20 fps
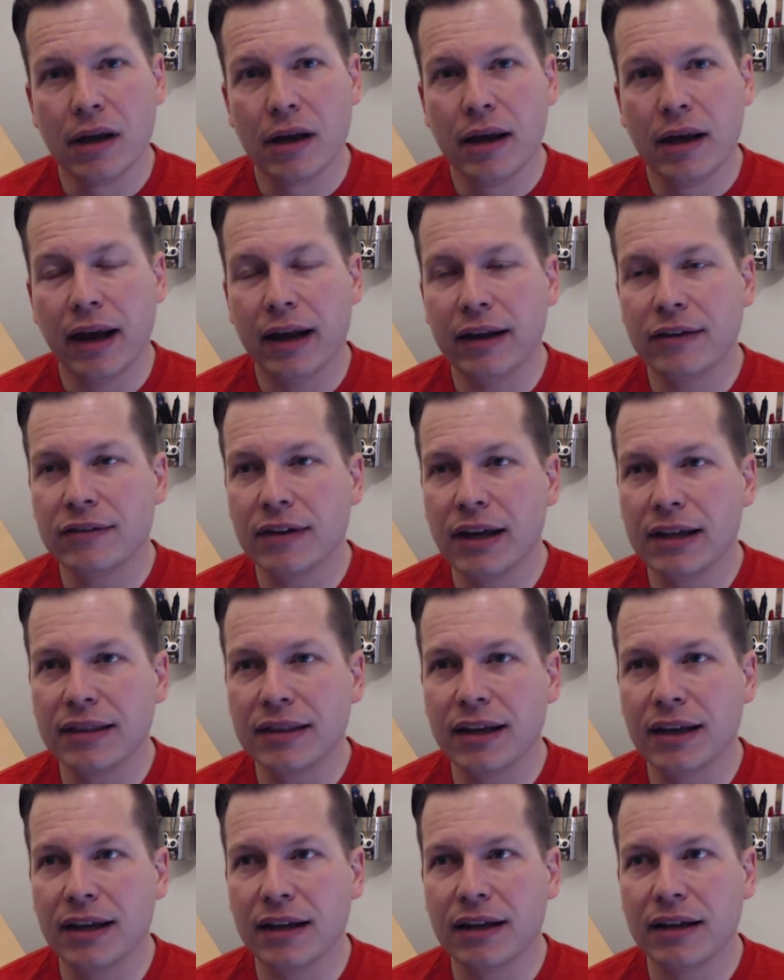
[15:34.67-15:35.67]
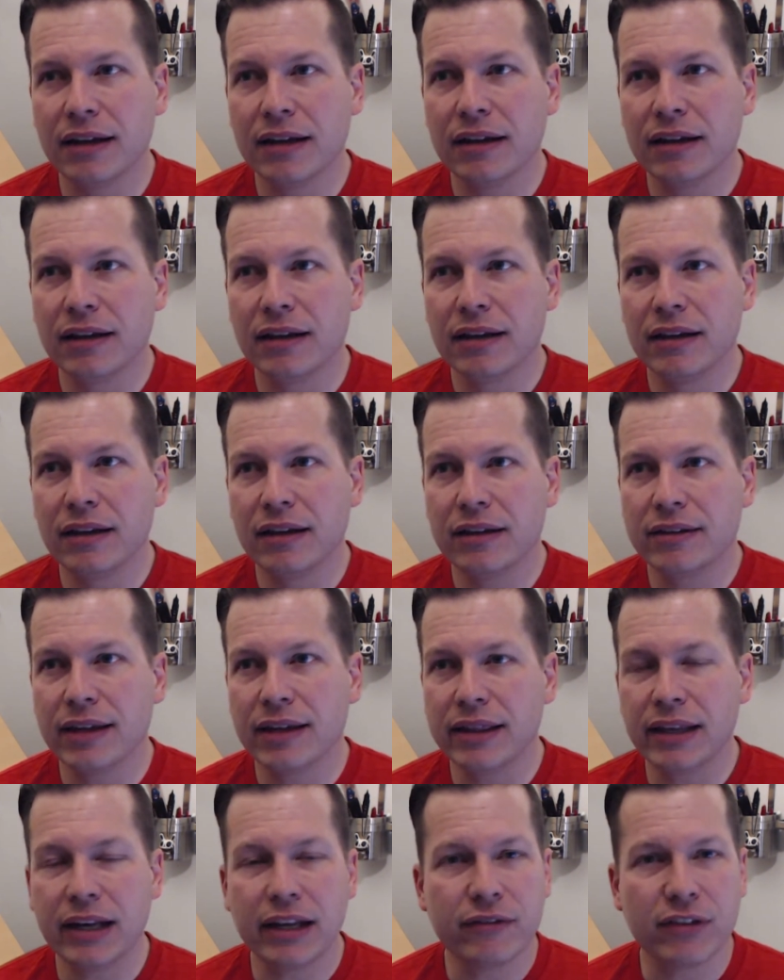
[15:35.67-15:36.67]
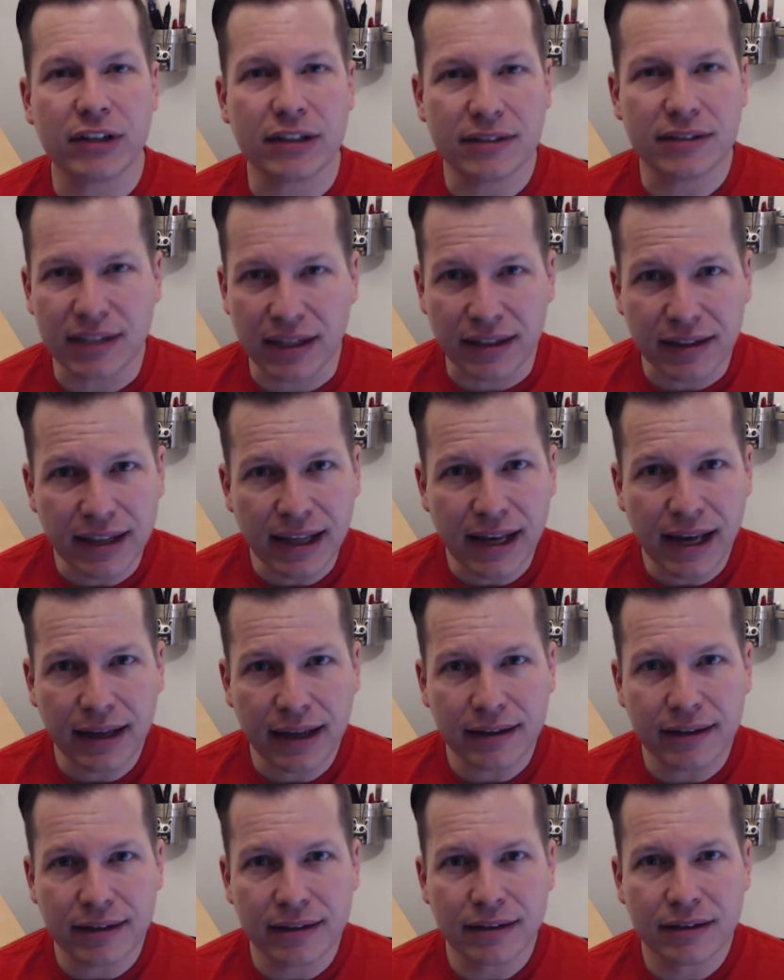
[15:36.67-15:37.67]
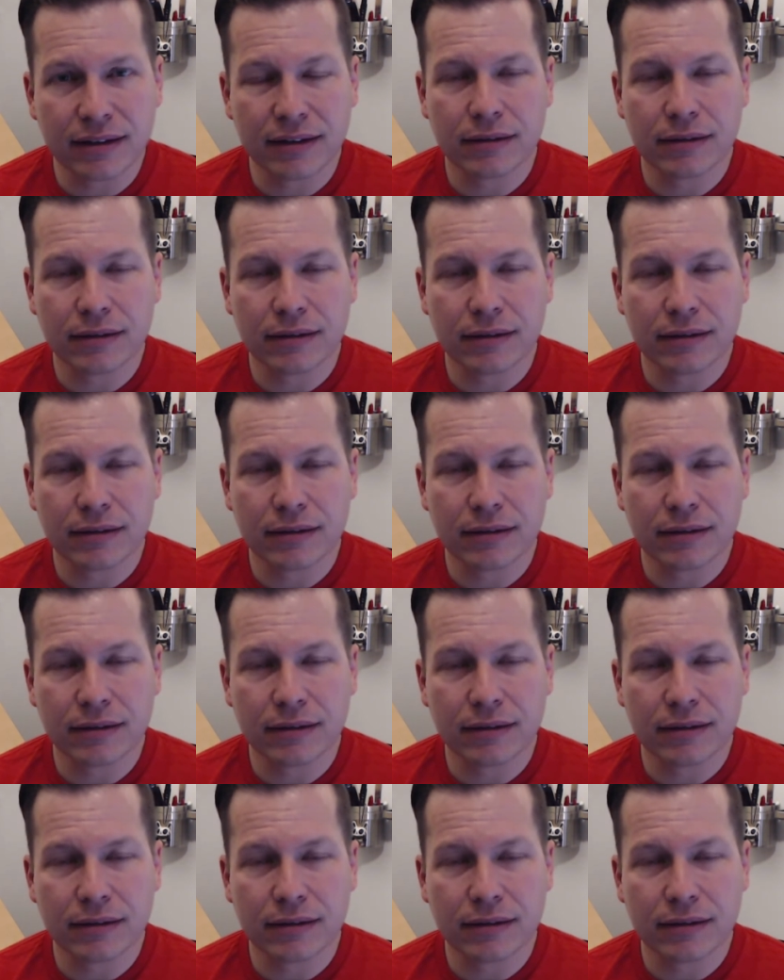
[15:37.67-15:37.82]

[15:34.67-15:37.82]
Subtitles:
And it's not that I haven't done that.